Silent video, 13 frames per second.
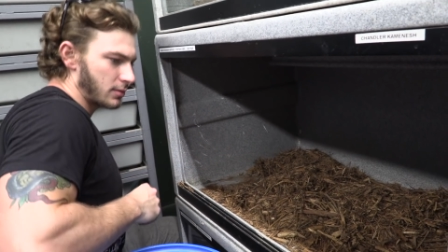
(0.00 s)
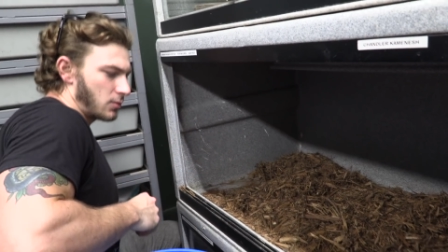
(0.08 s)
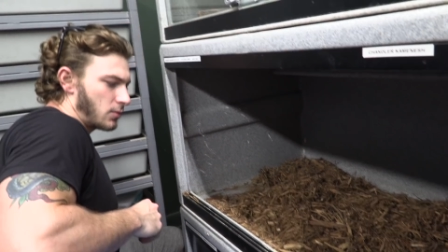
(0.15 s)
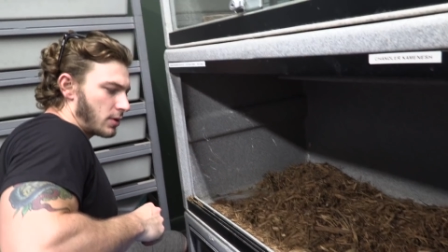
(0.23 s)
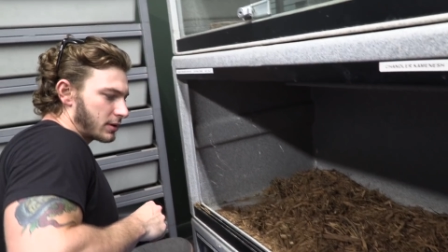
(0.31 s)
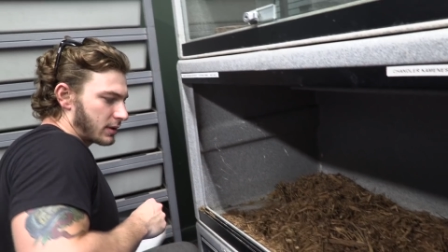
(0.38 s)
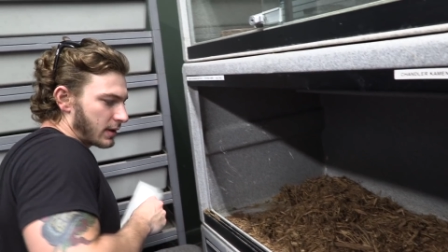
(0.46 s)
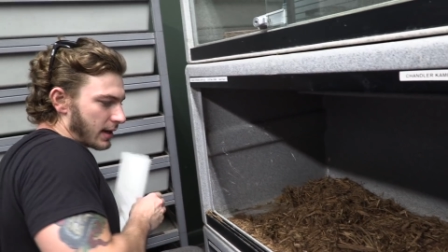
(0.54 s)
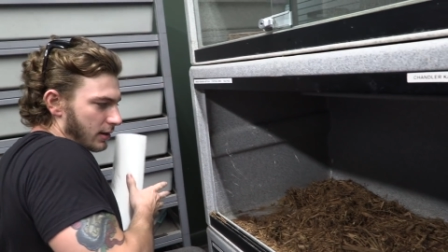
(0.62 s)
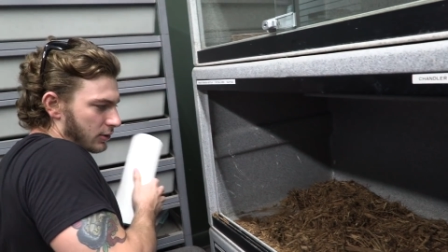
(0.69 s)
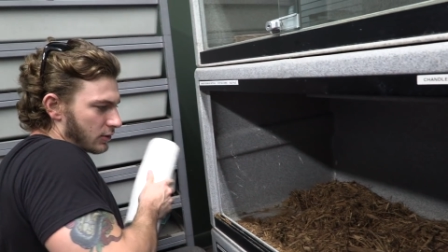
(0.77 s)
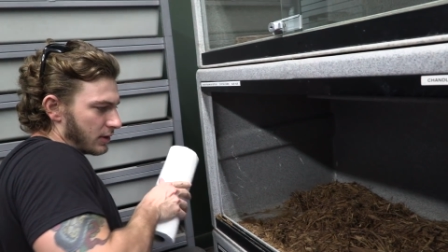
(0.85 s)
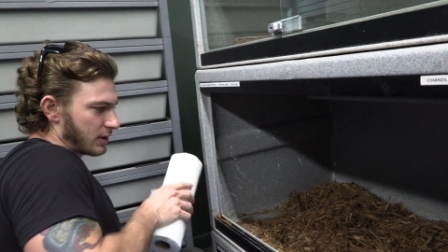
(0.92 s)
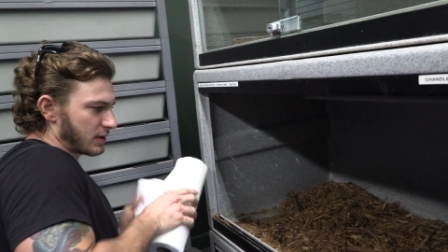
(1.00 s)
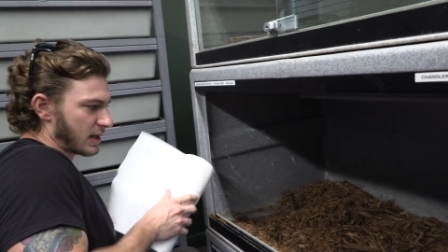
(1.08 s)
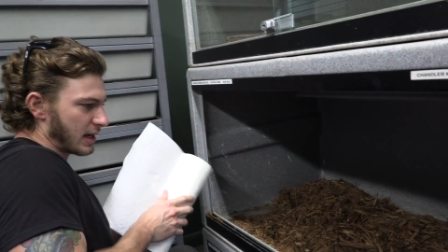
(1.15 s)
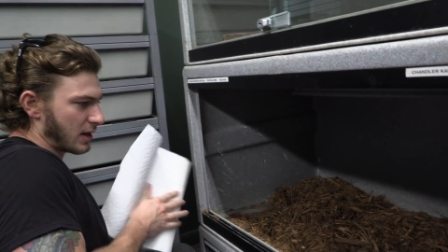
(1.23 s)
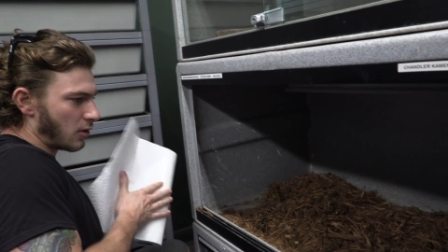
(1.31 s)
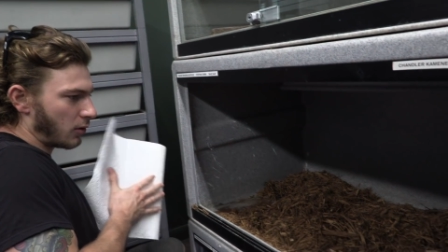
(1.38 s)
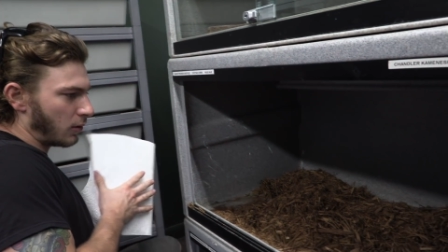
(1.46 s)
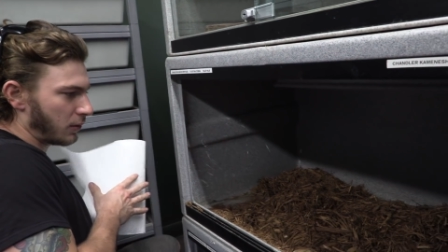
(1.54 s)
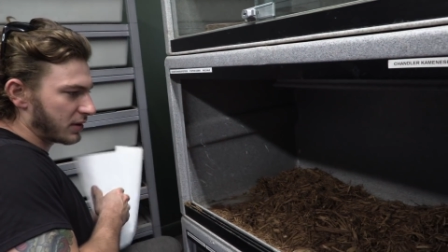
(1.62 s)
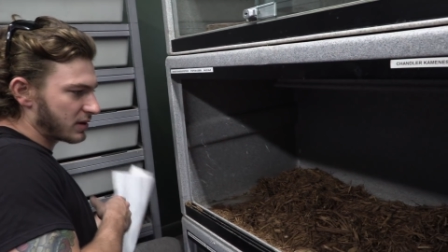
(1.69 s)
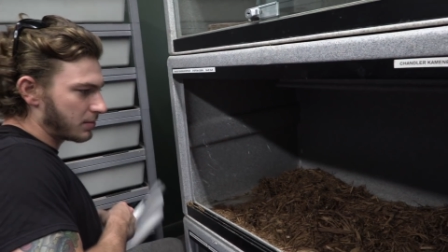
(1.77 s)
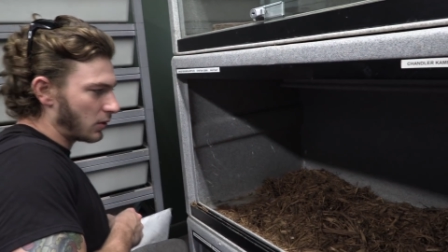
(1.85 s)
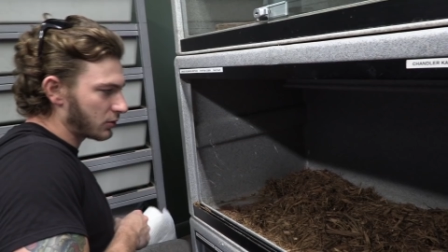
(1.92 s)
want to actually just take all
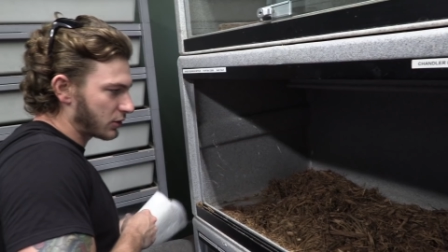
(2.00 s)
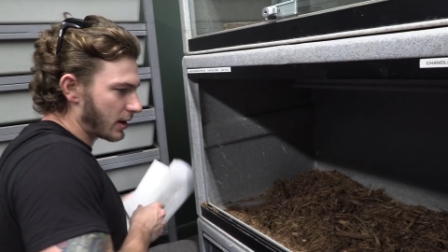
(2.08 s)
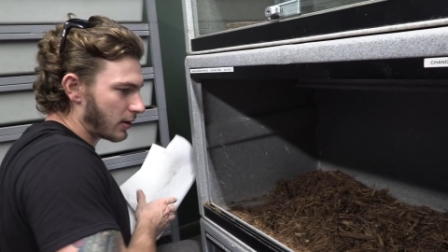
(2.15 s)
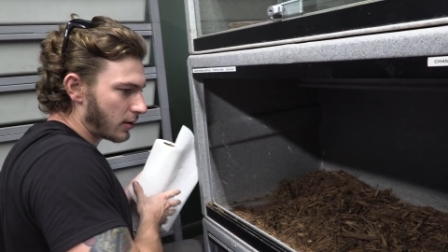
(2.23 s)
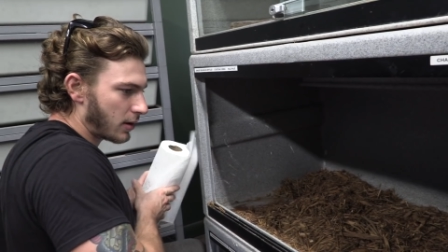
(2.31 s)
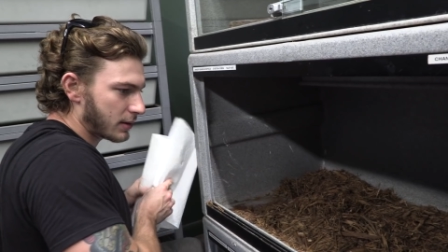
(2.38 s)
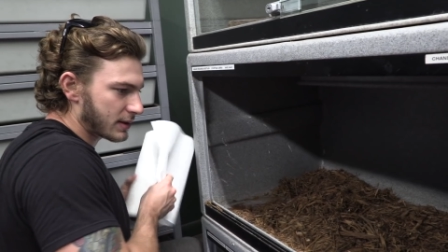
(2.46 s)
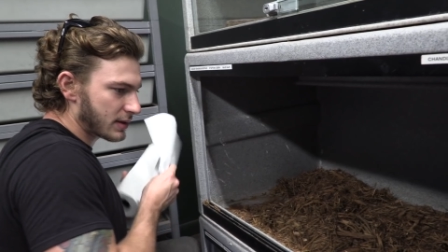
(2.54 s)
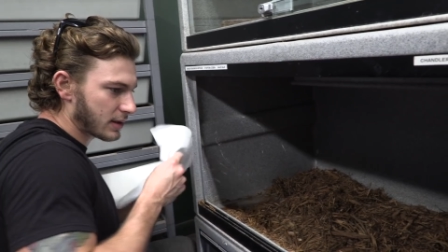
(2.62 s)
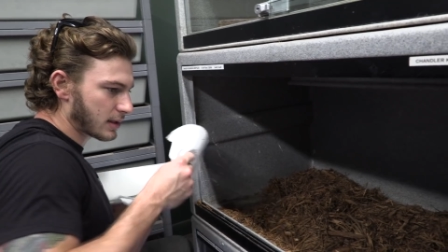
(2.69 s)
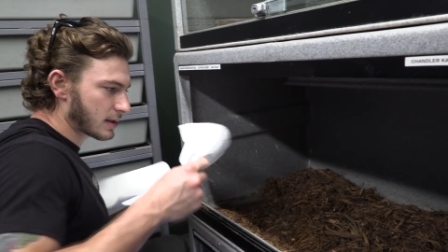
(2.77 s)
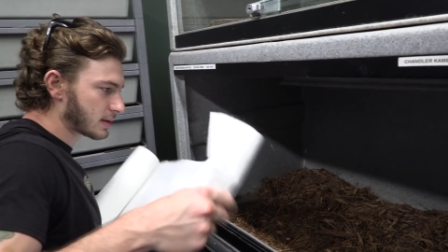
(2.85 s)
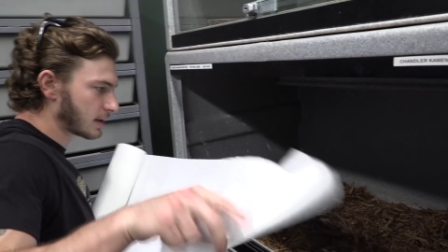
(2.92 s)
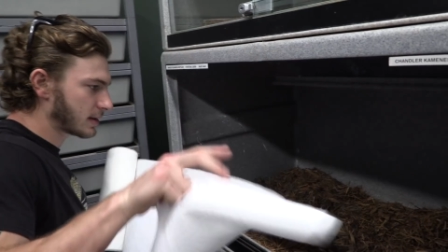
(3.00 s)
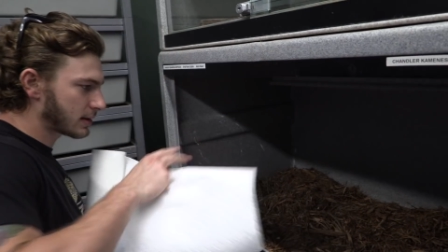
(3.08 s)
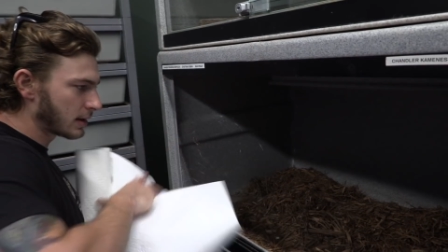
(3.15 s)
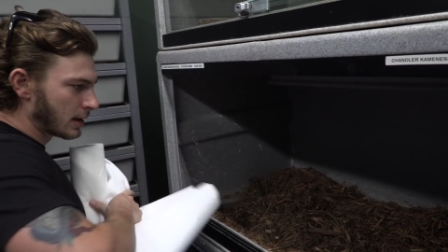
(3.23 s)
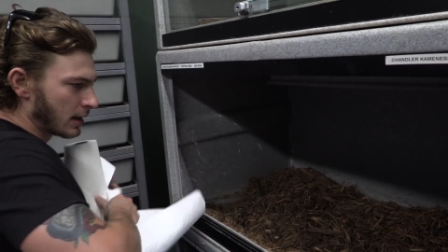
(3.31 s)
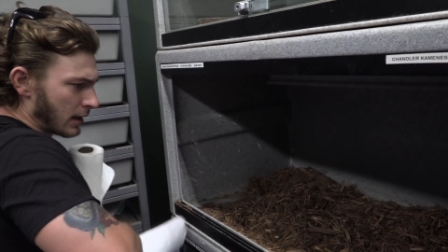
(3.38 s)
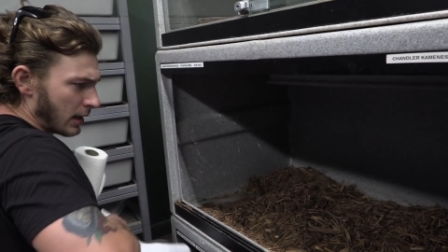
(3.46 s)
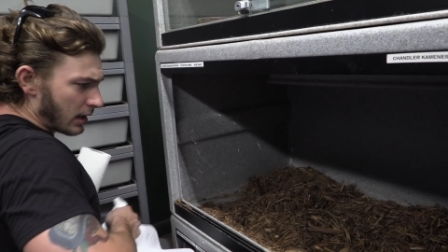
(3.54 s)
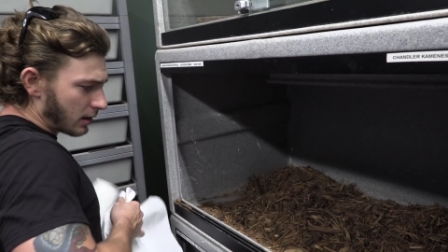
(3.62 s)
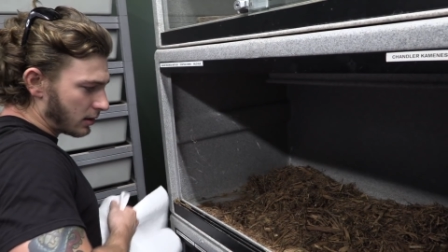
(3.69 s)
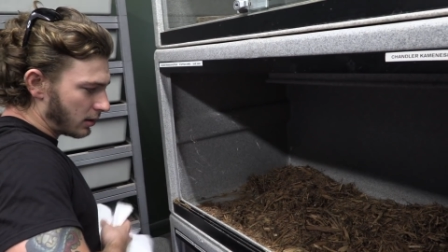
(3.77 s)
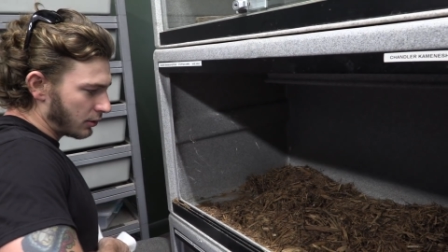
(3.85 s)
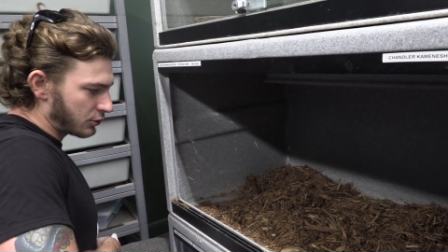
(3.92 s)
this mulch out, honestly, because this
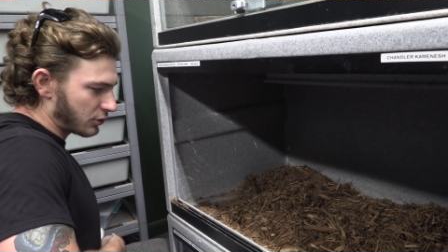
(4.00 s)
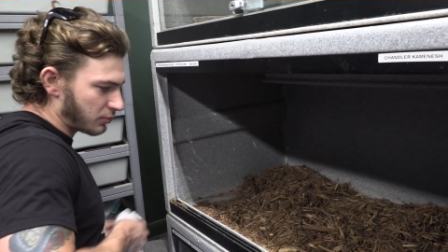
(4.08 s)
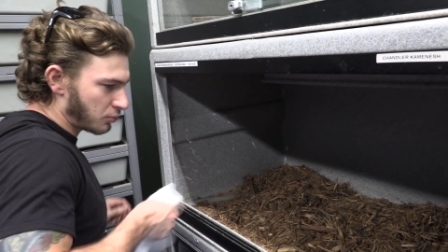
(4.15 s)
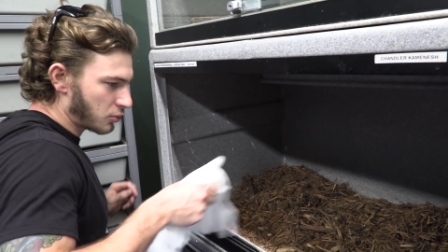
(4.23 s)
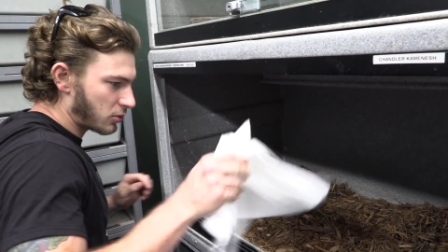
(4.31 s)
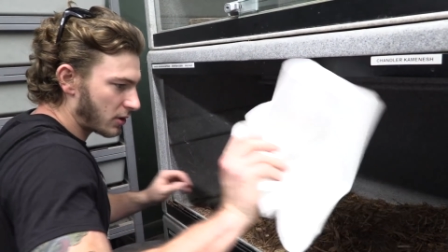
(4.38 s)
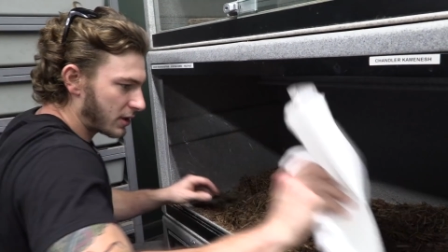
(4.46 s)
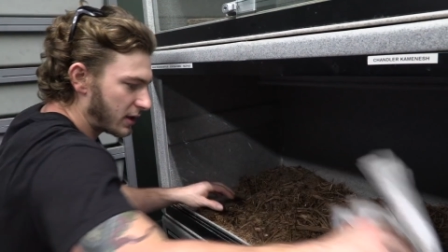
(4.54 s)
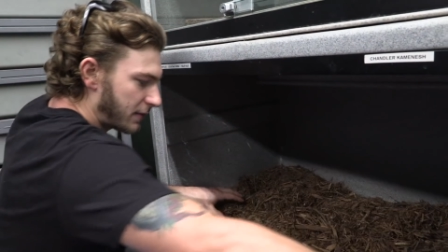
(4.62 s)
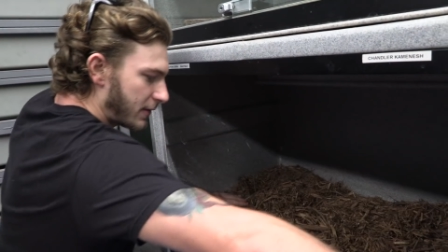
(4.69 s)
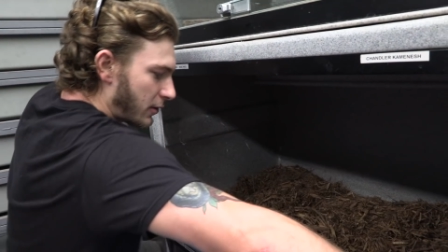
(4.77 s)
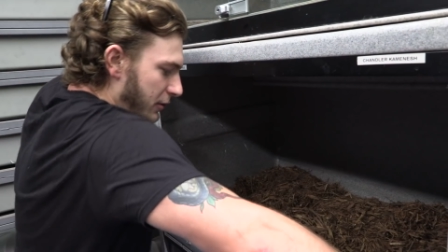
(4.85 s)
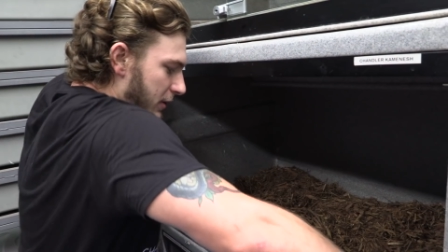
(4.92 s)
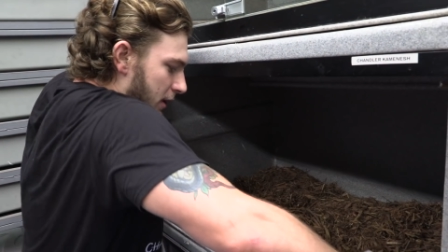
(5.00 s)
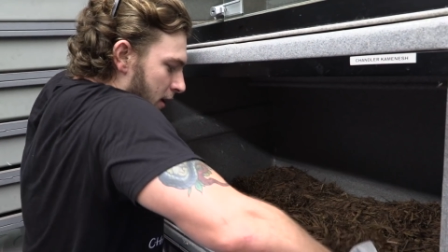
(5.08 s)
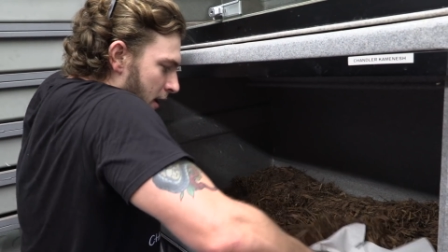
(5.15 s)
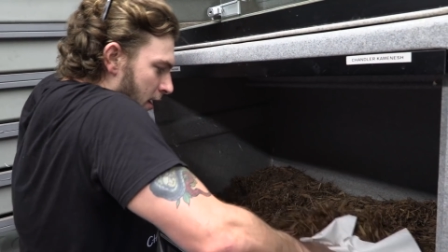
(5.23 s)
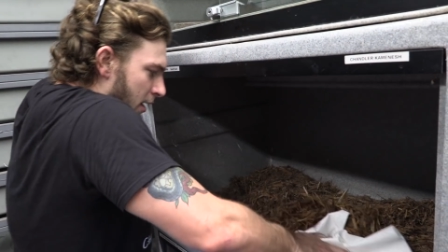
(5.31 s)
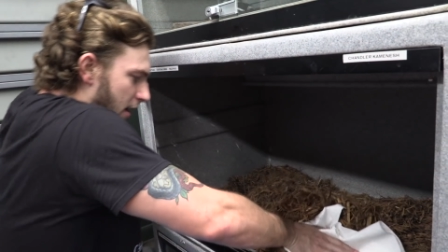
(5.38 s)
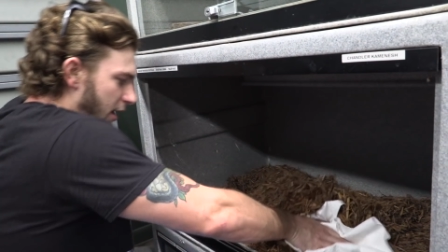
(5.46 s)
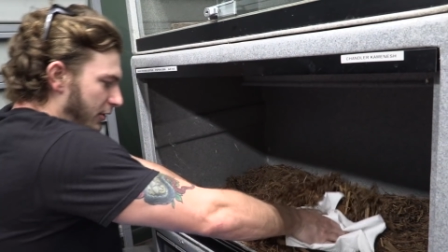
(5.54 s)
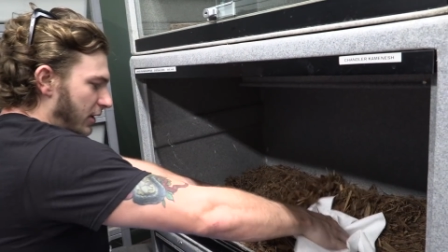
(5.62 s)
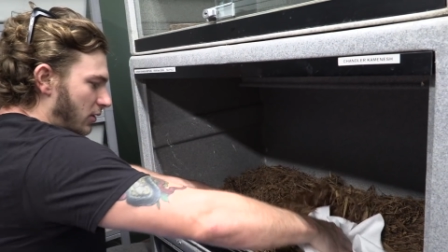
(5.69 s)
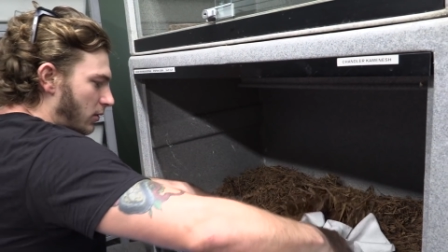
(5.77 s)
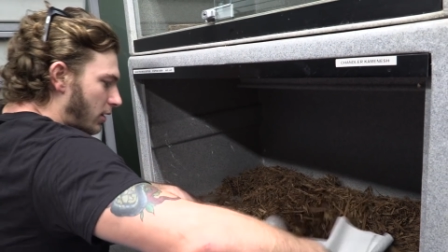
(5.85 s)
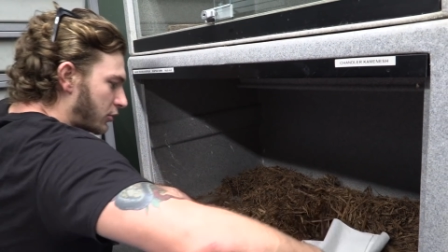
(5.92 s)
enclosure is pretty filthy. I
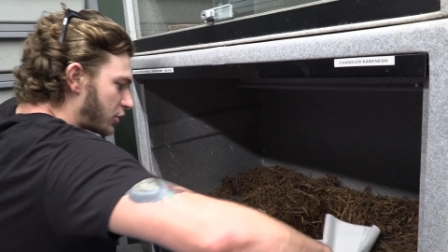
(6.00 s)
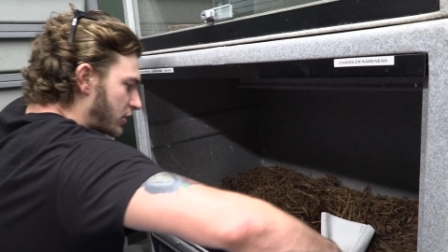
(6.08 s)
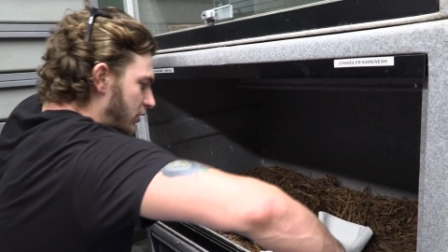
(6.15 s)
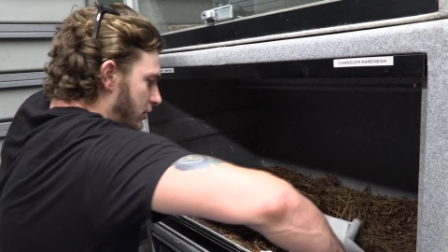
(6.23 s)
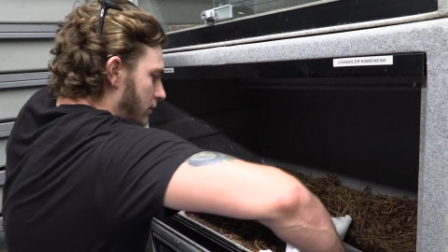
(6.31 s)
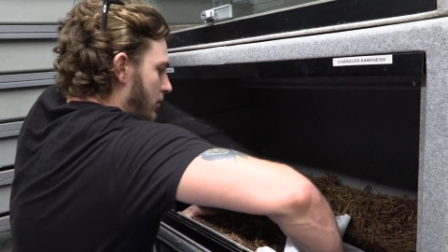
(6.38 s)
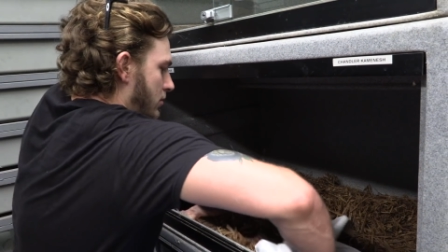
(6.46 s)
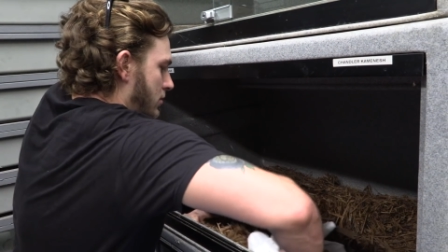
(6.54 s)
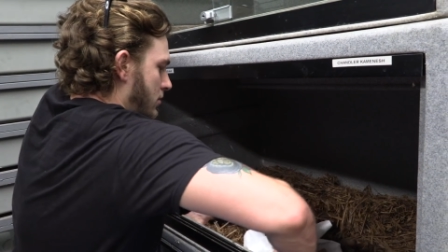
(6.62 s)
think what I'll just do